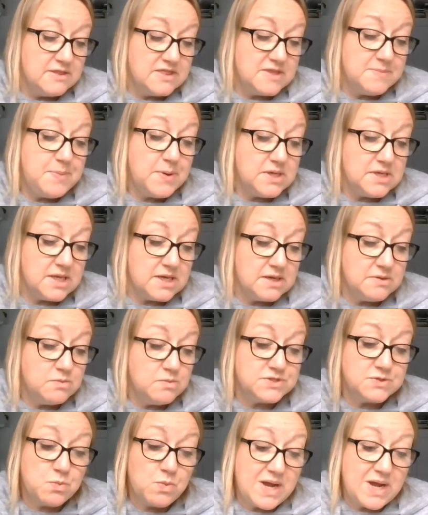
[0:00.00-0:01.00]
The butler
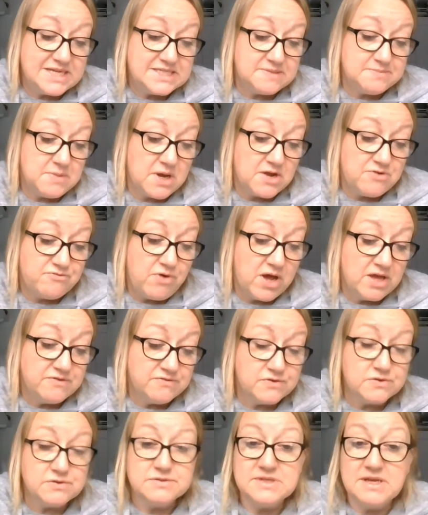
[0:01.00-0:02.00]
was awaiting my
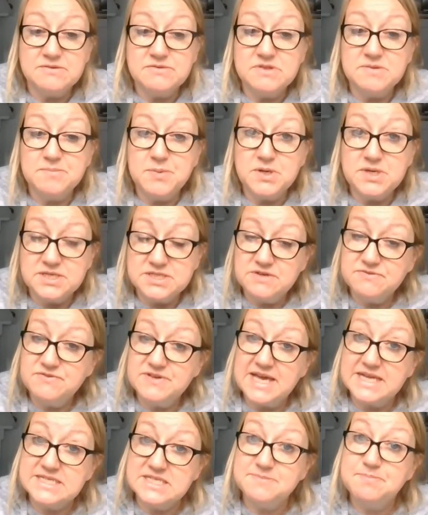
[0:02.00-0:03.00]
arrival. Now, butler, don't
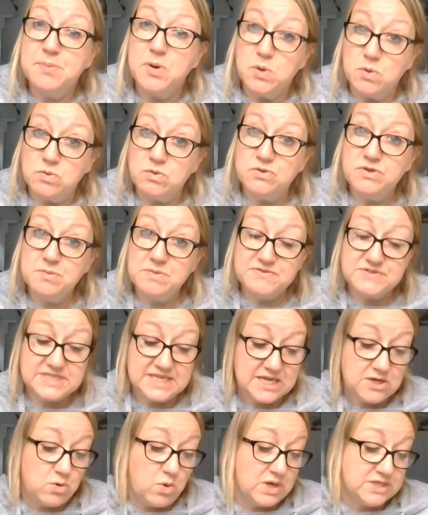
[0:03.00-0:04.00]
forget, is Paul that we've
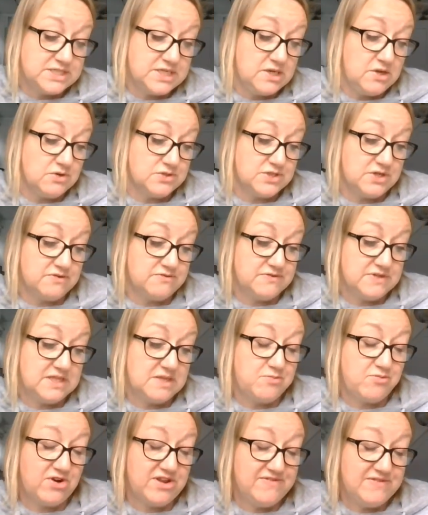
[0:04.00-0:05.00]
seen quite a lot of in
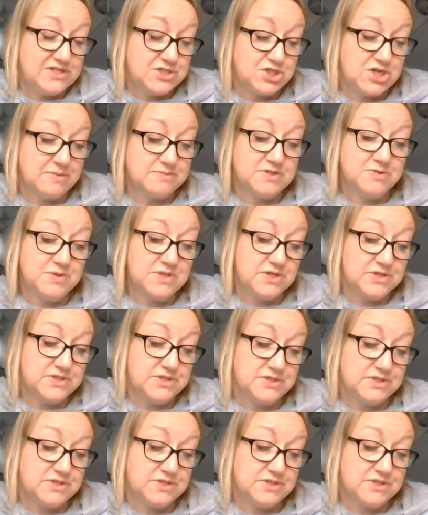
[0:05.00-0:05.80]
the previous chapter.